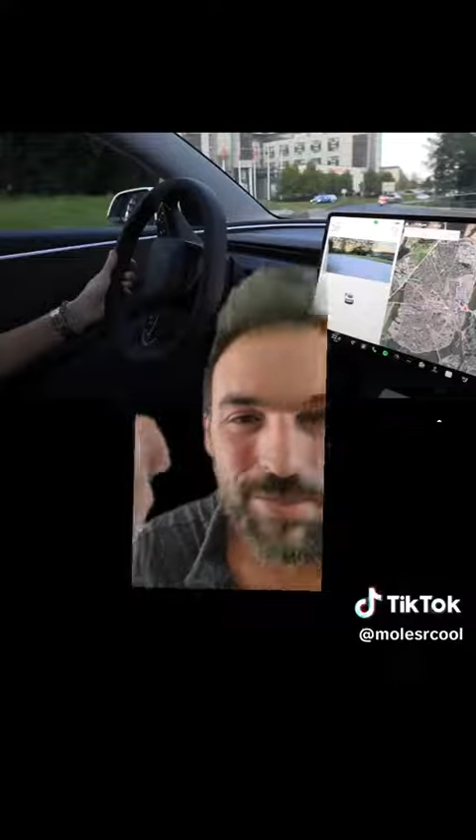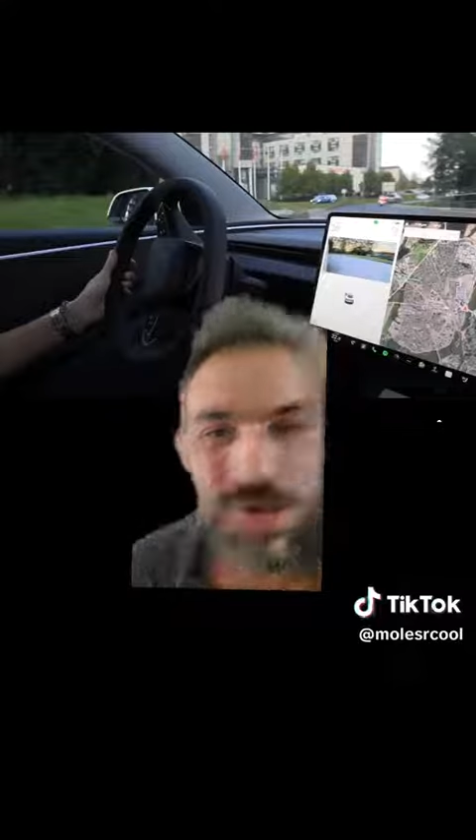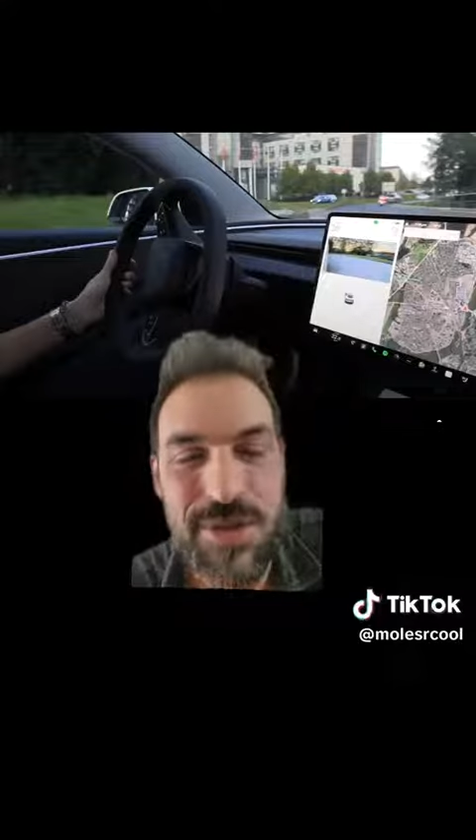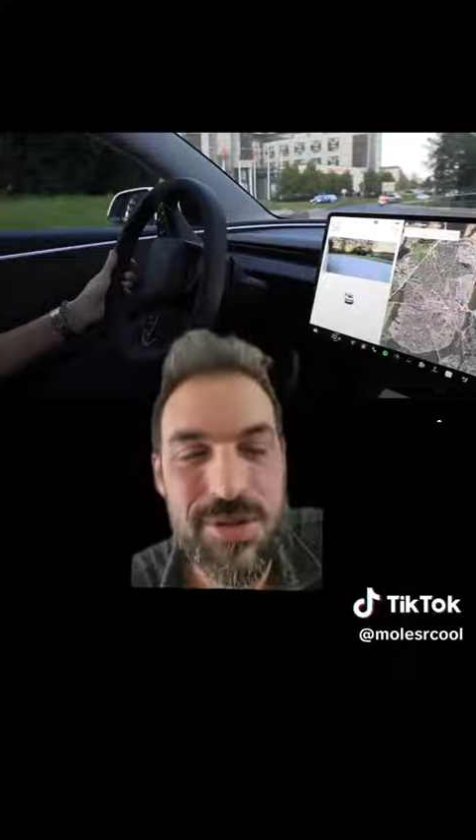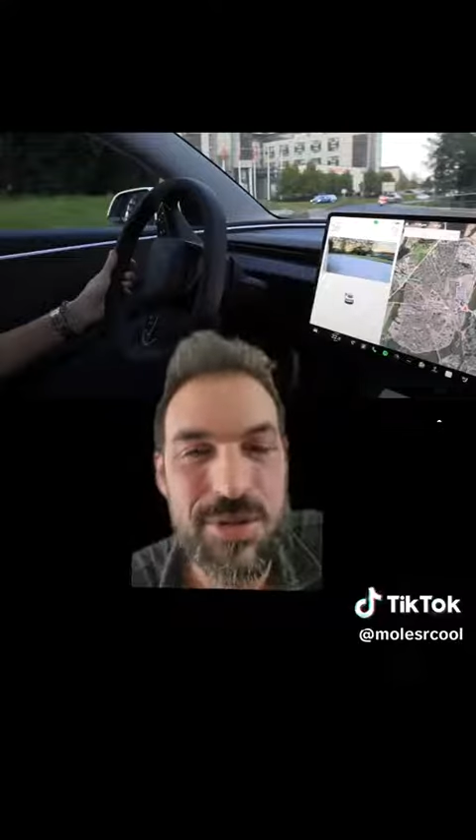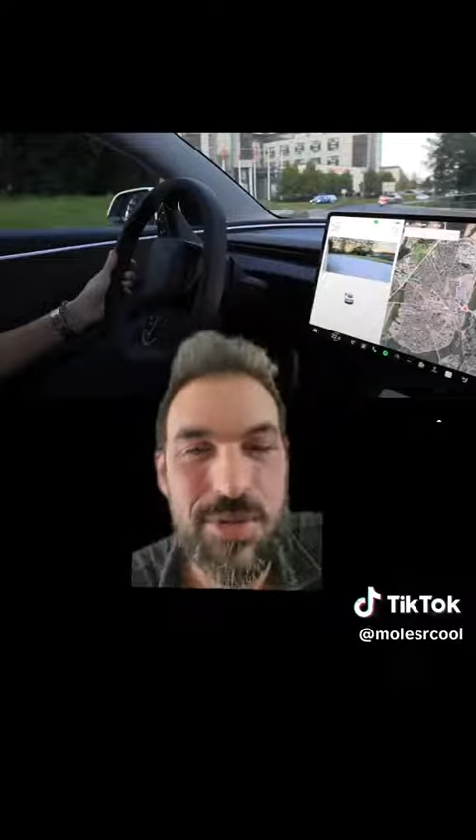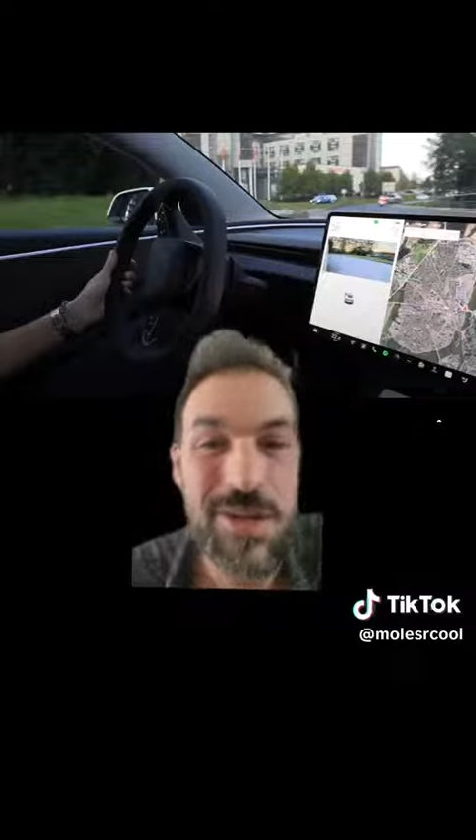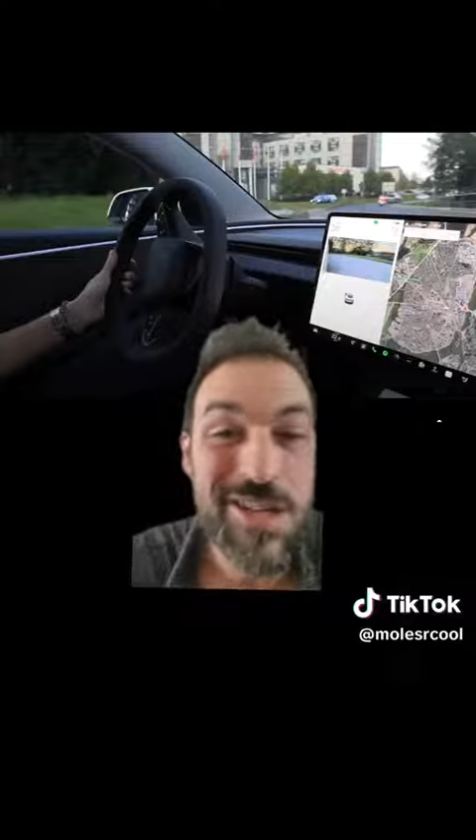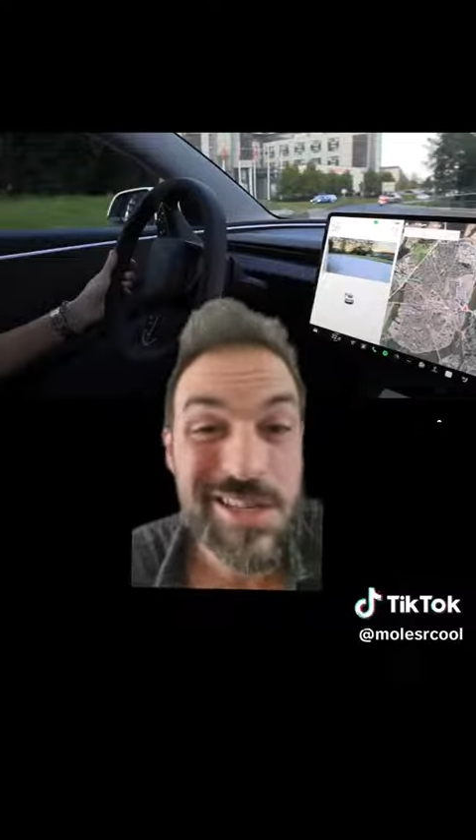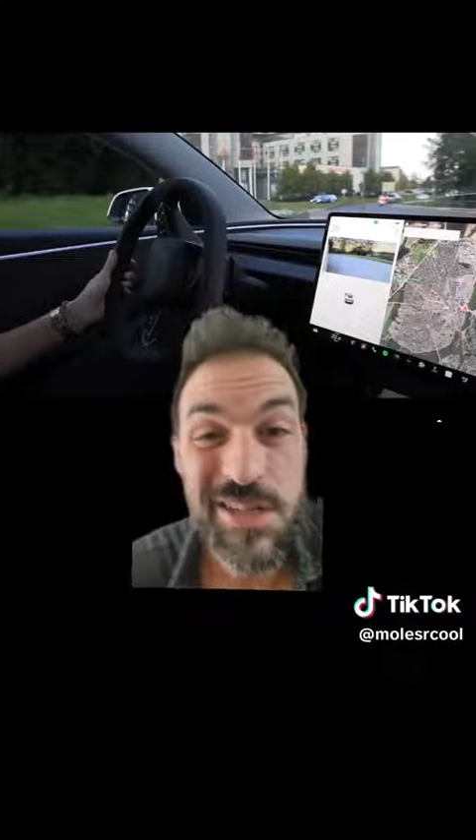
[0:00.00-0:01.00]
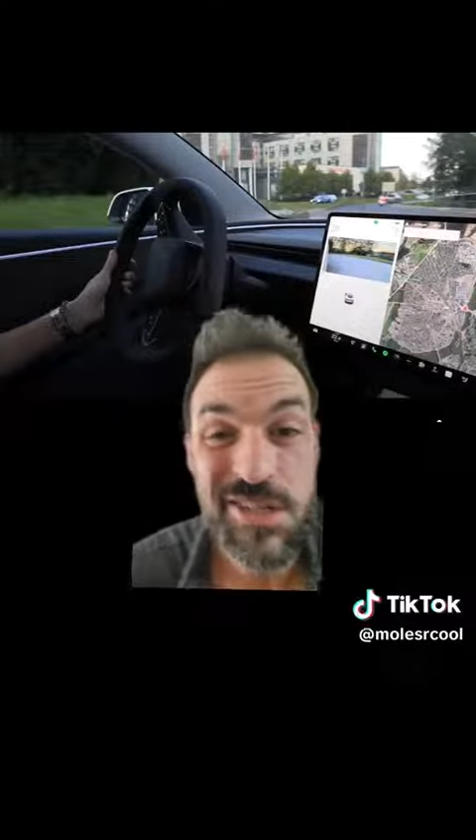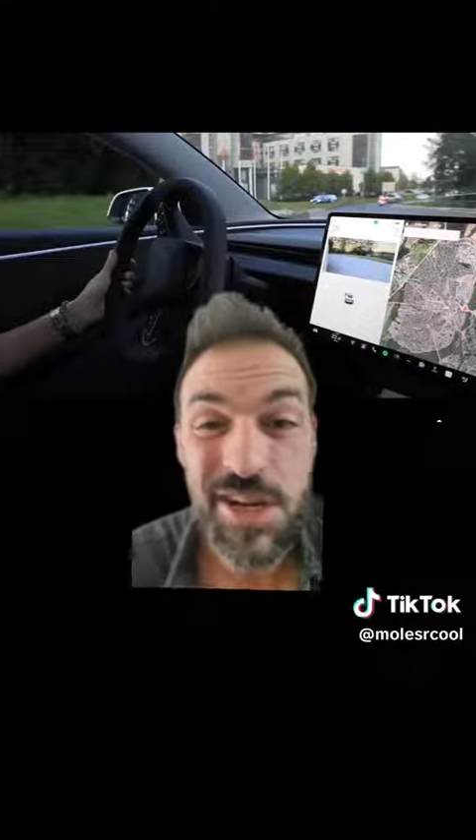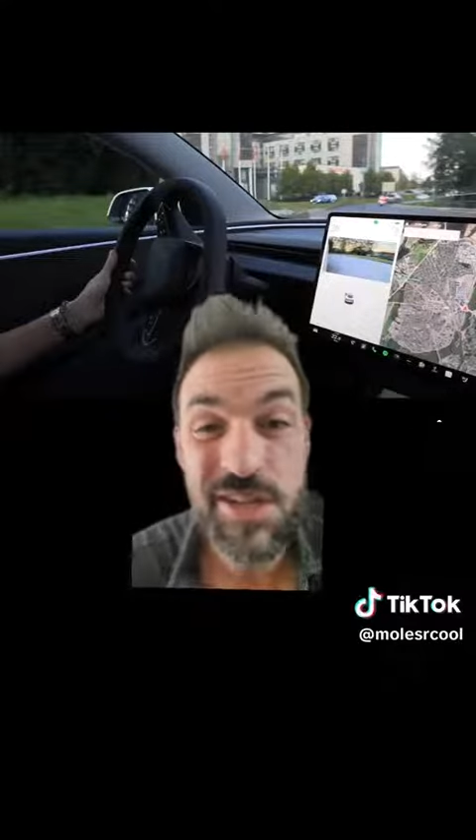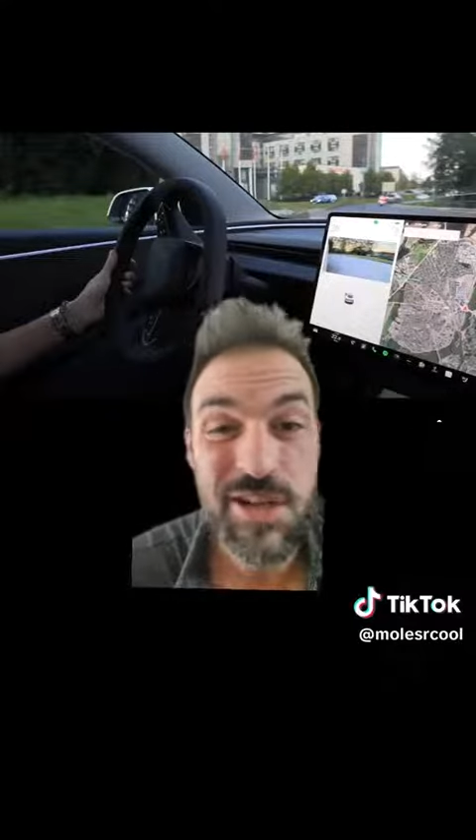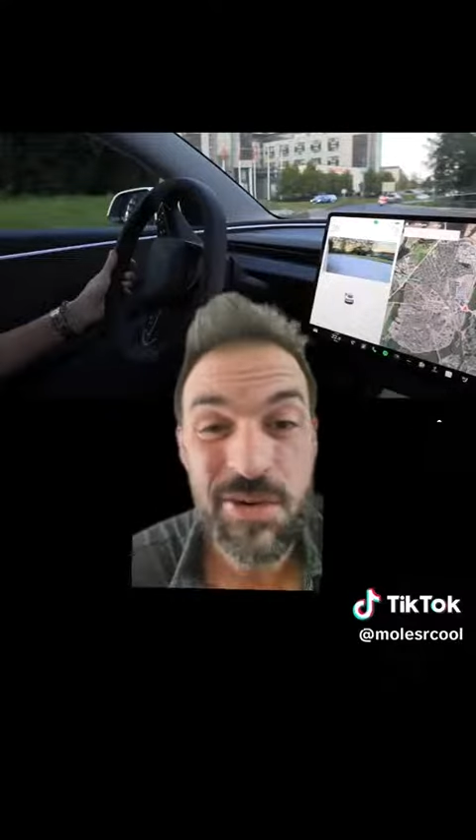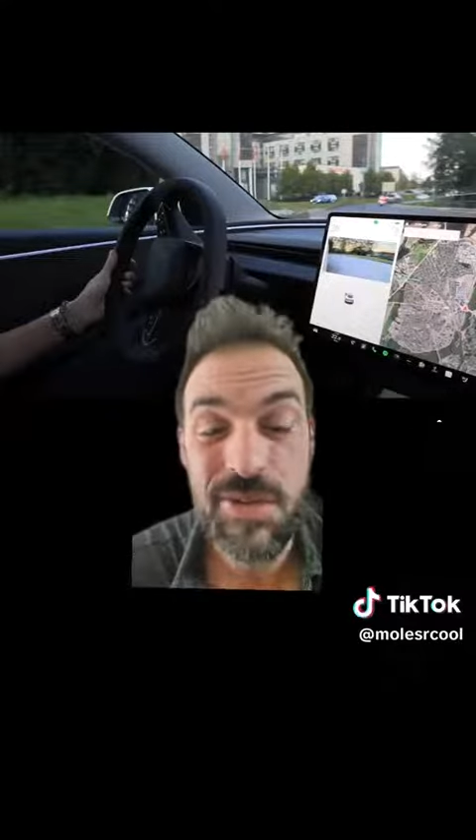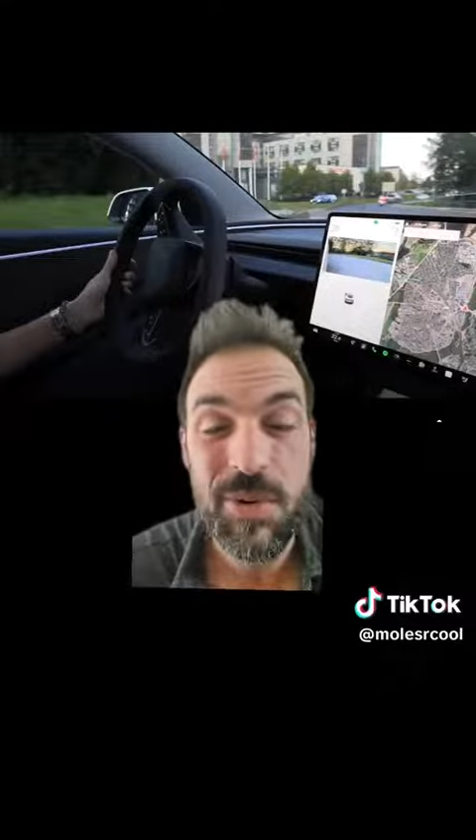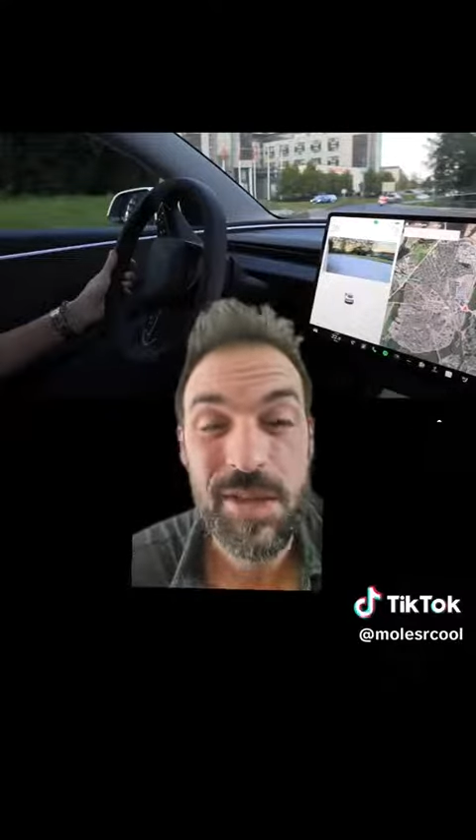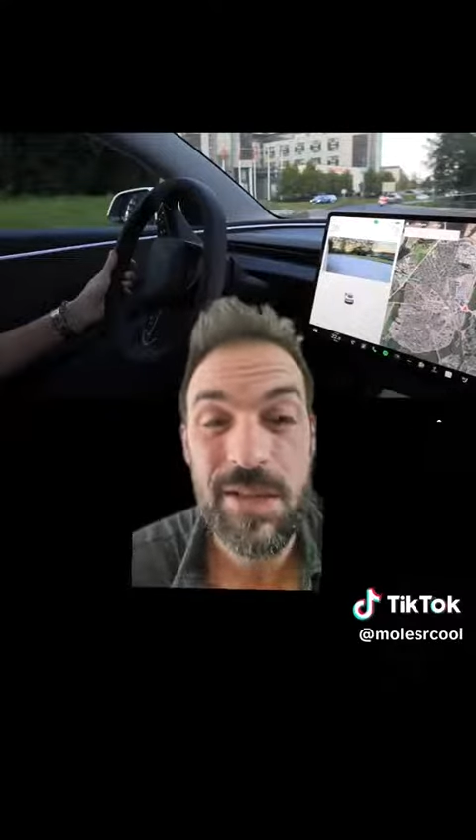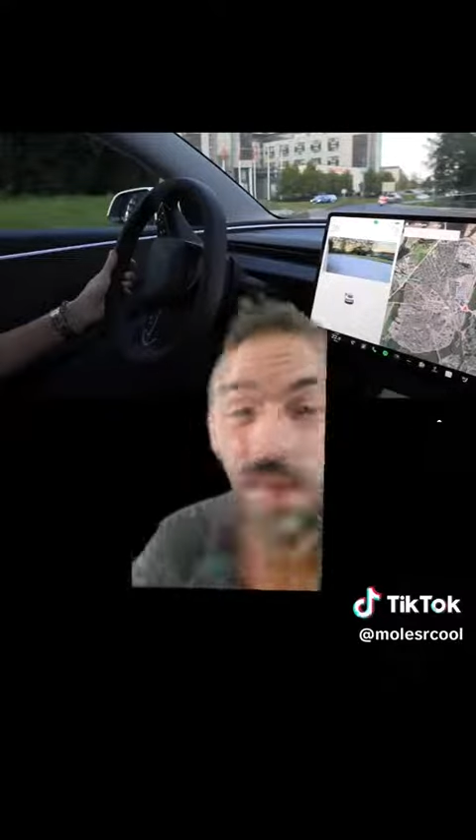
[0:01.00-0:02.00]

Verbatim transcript: gestures when you need to change gears quickly,